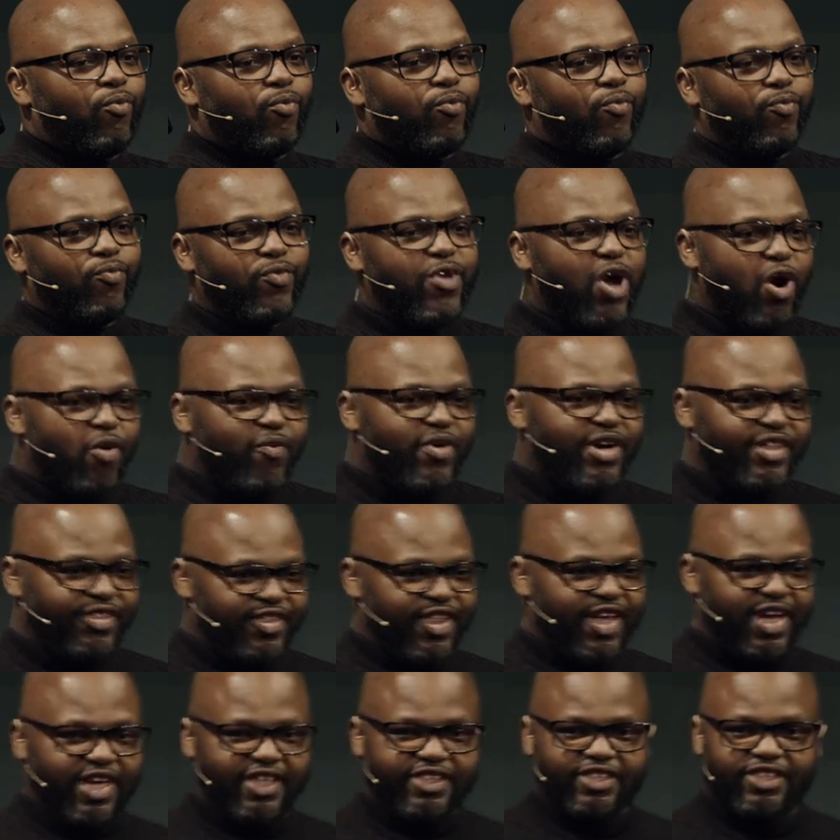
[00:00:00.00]
Knowing
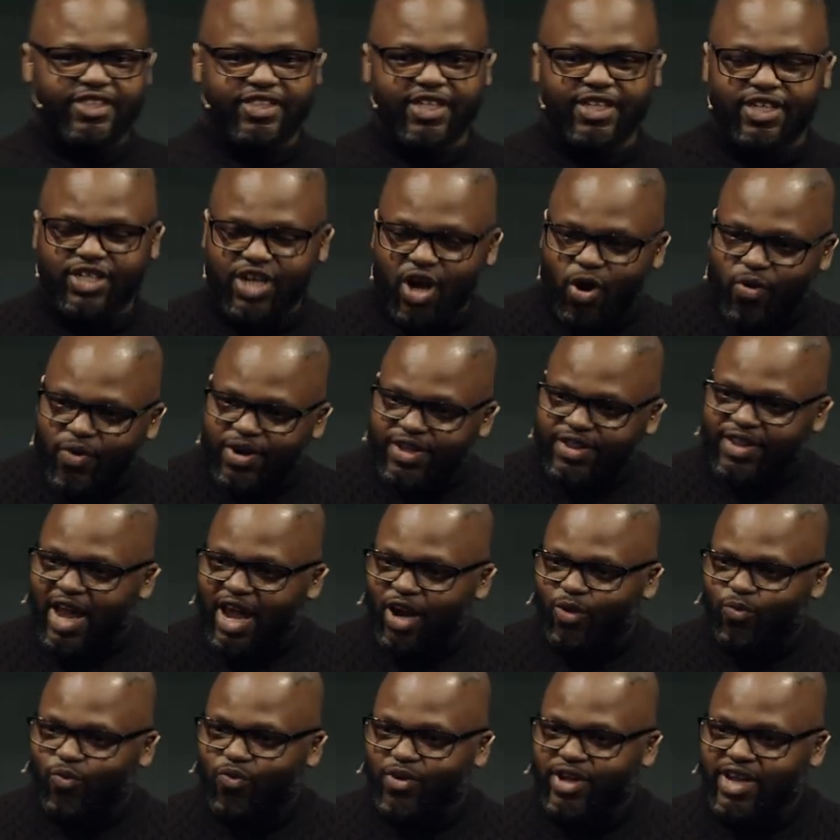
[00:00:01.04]
this and knowing
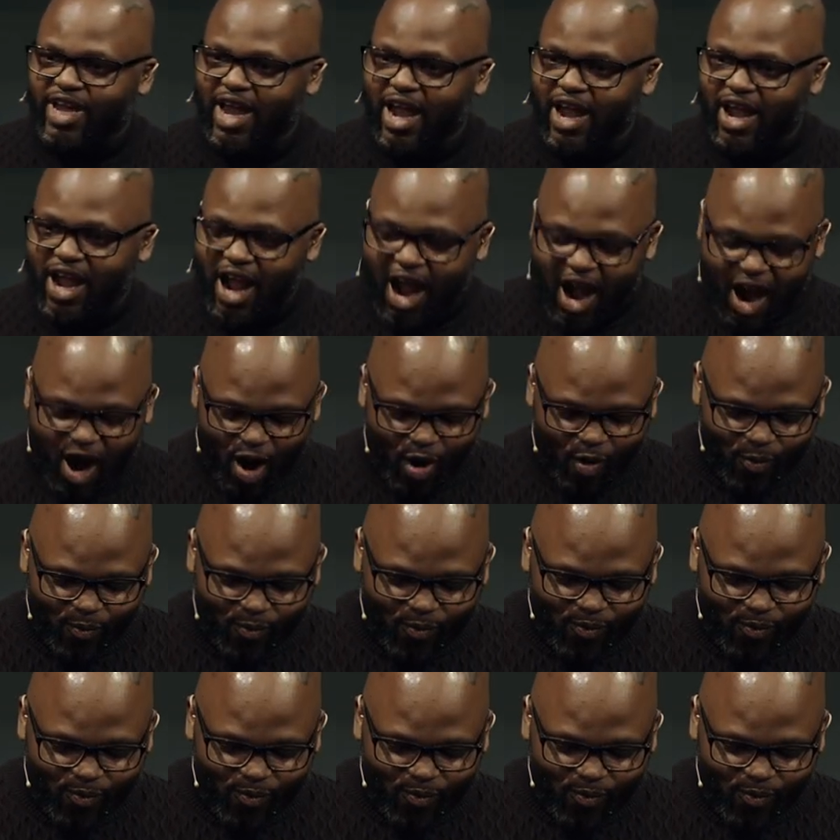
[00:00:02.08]
that we have, oh,